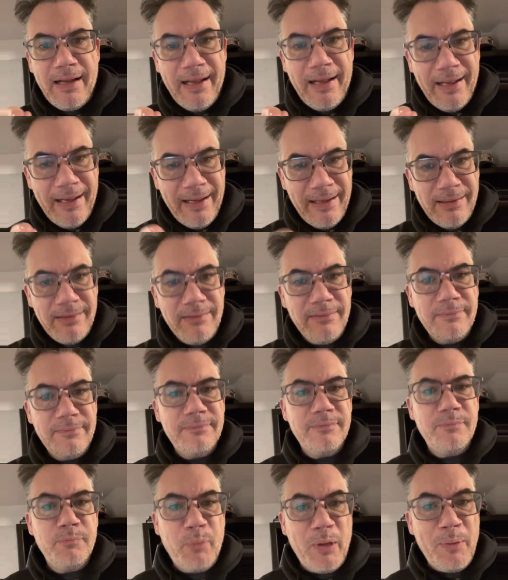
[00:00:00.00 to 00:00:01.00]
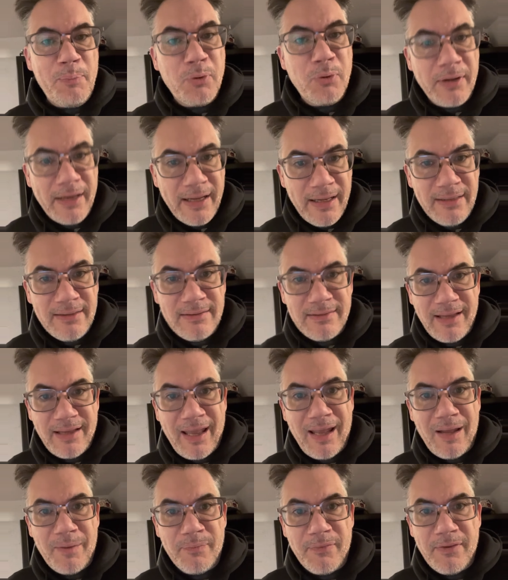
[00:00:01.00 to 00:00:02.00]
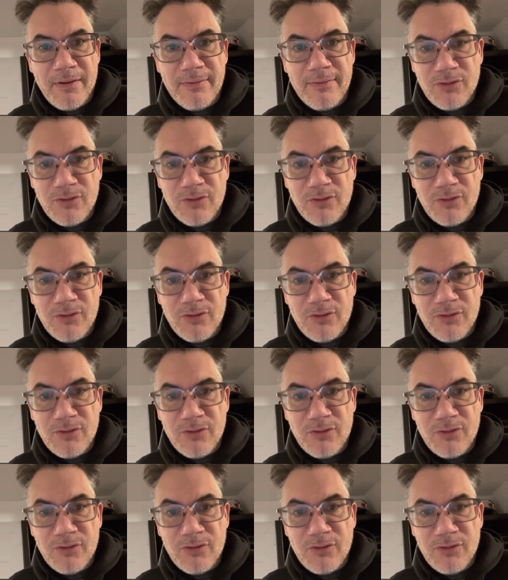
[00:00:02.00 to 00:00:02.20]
and people are getting scammed.